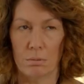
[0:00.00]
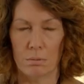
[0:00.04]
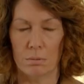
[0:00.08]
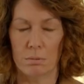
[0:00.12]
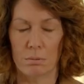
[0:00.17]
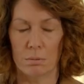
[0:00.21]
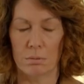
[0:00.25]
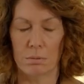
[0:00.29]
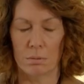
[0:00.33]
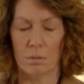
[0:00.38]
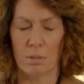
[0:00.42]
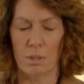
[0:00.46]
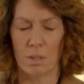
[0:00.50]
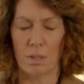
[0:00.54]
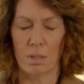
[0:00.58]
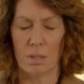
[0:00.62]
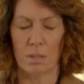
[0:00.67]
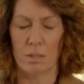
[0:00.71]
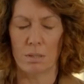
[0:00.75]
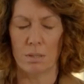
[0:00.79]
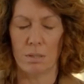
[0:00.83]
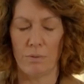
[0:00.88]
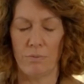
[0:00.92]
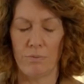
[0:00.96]
Oh, I
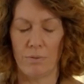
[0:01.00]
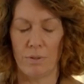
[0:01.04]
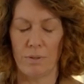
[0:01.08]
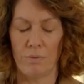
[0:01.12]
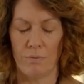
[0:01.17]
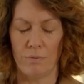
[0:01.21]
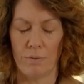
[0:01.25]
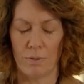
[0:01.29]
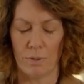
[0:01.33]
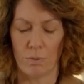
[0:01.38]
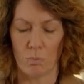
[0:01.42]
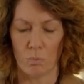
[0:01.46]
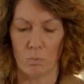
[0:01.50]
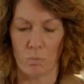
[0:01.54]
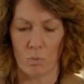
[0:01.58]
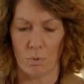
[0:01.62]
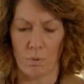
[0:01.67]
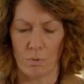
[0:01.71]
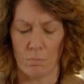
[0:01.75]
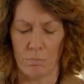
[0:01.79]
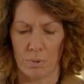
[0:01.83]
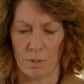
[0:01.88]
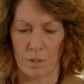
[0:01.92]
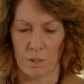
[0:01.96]
can definitely feel it
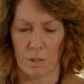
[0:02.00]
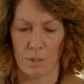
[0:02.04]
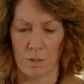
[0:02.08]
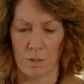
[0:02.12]
wobbling.